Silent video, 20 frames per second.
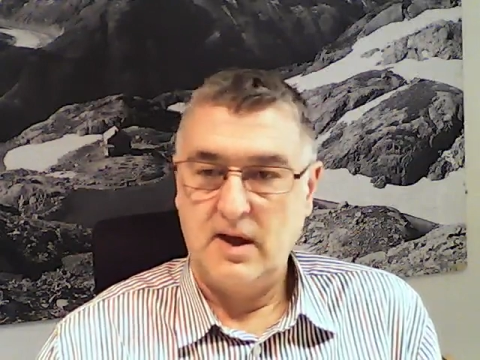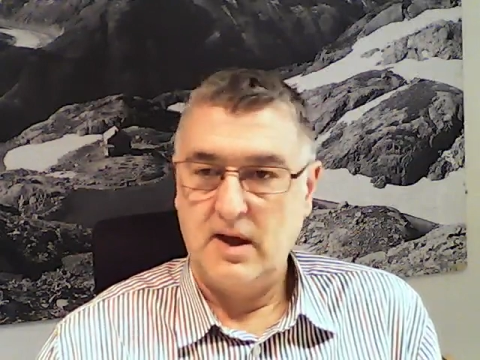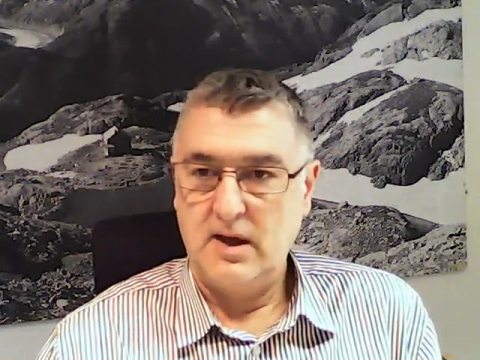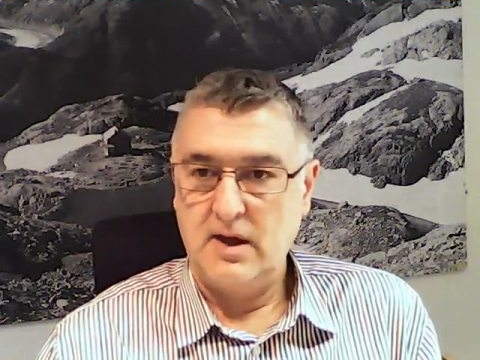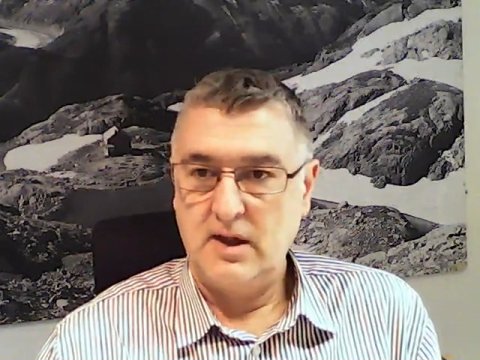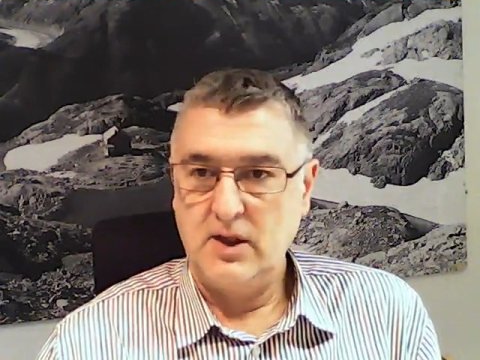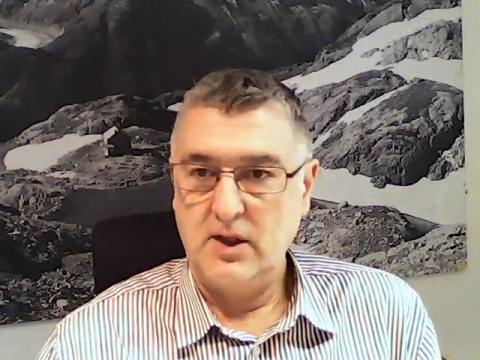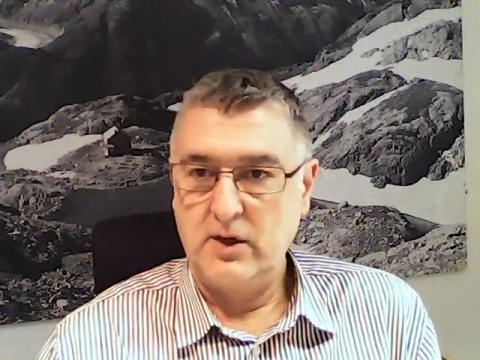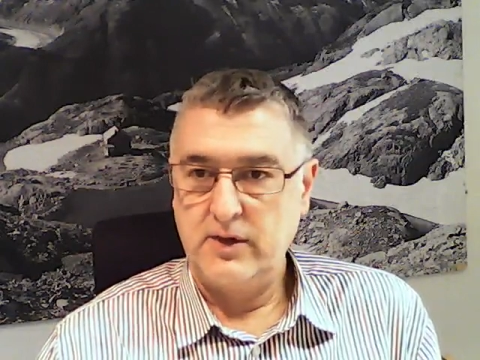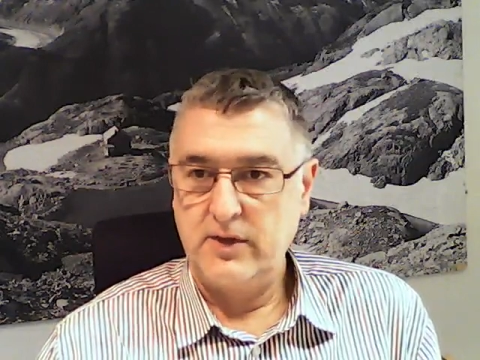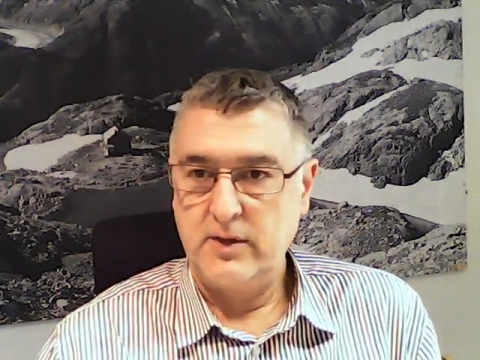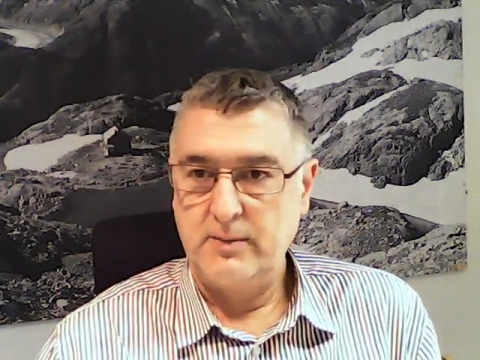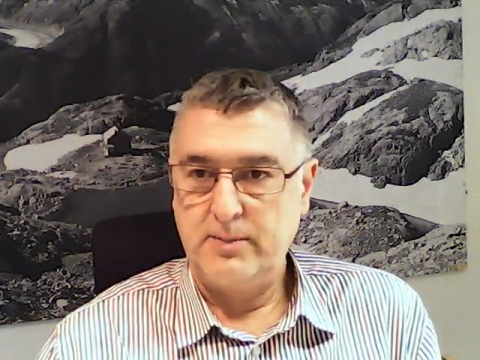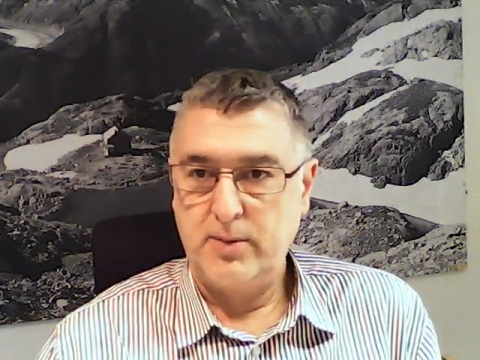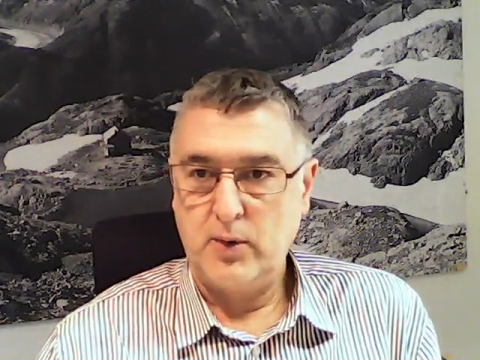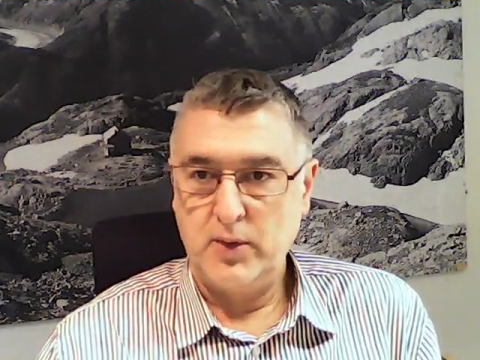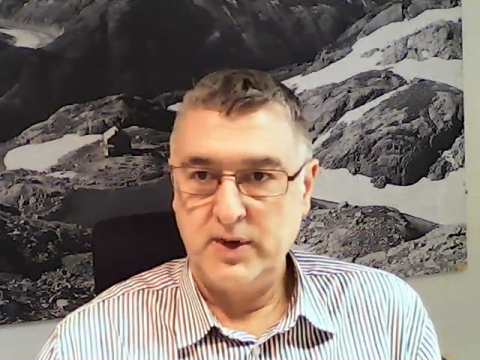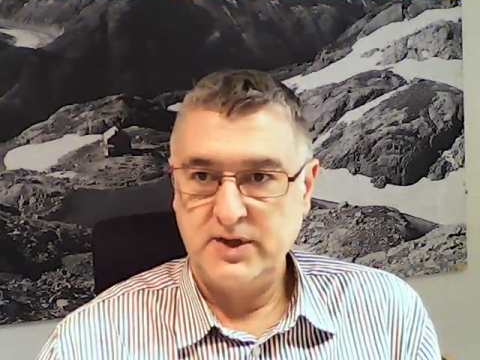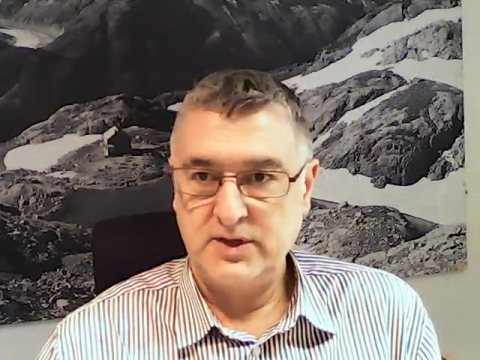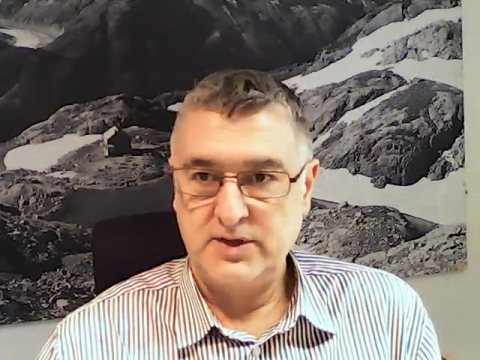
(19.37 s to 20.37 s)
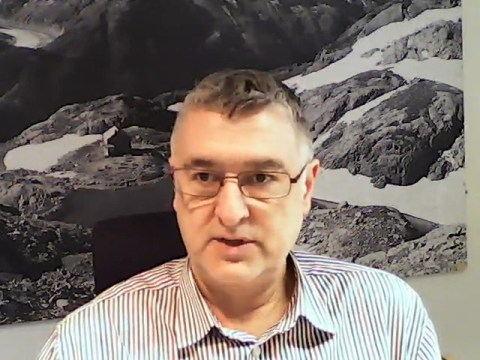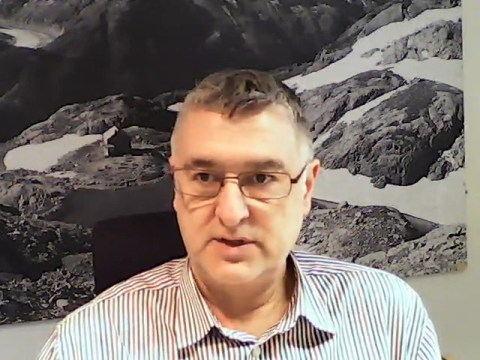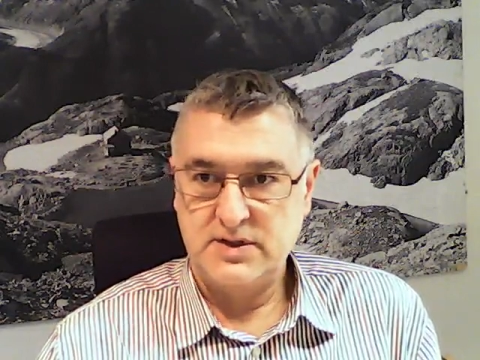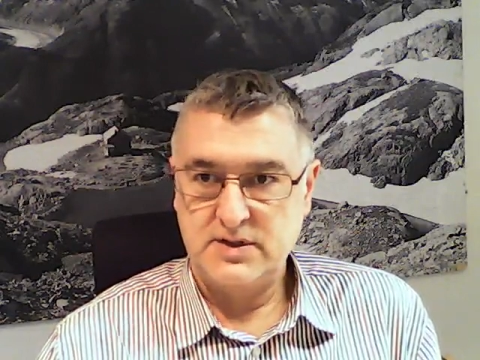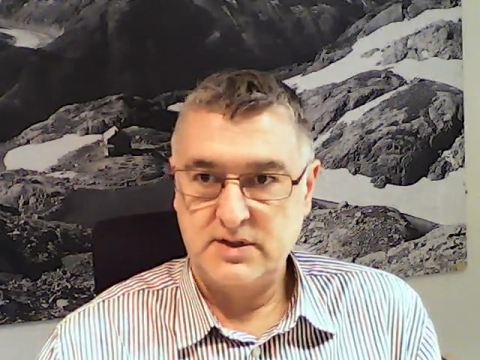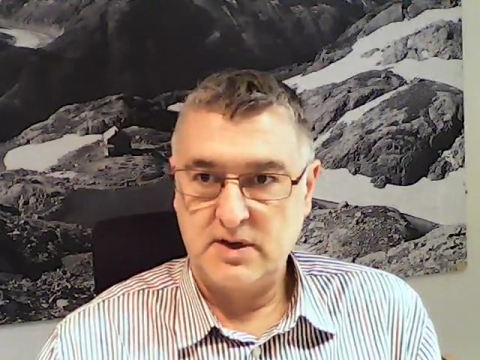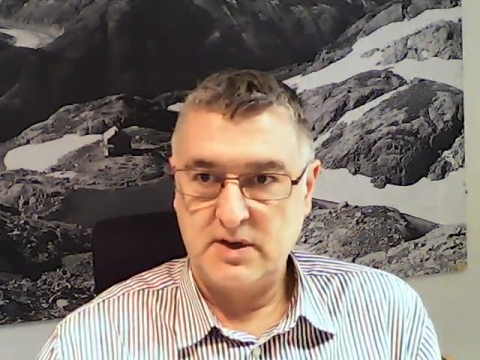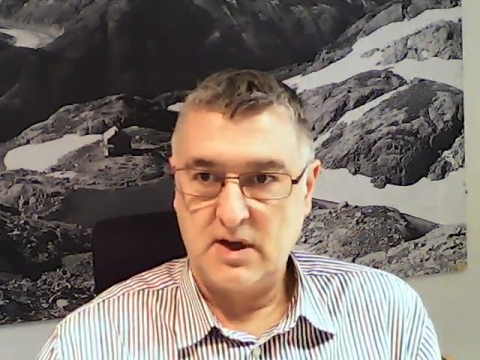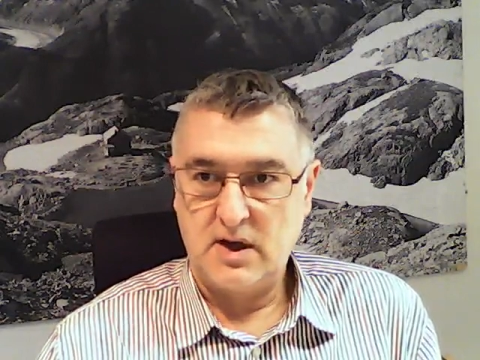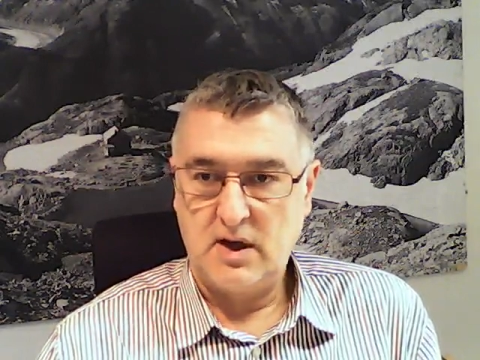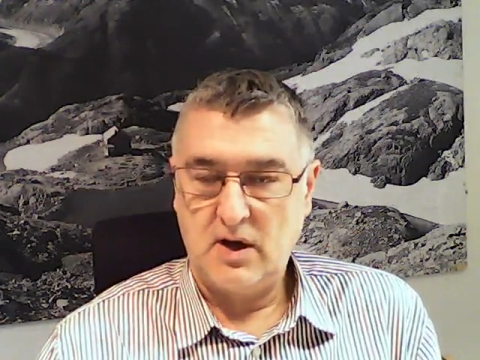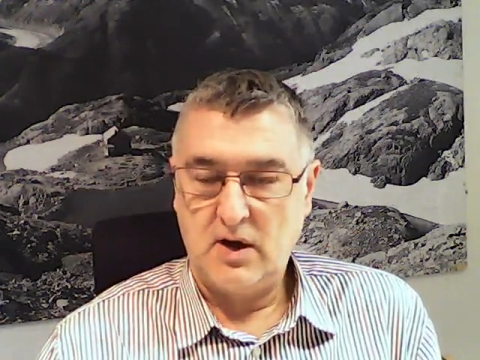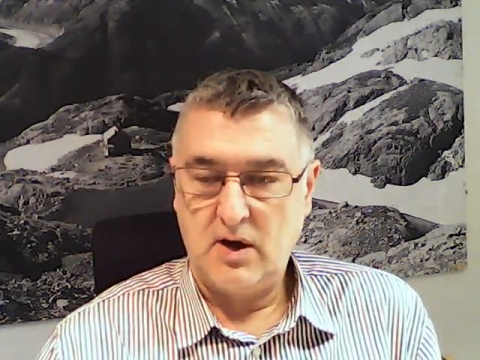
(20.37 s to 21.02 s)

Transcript: A lot of the points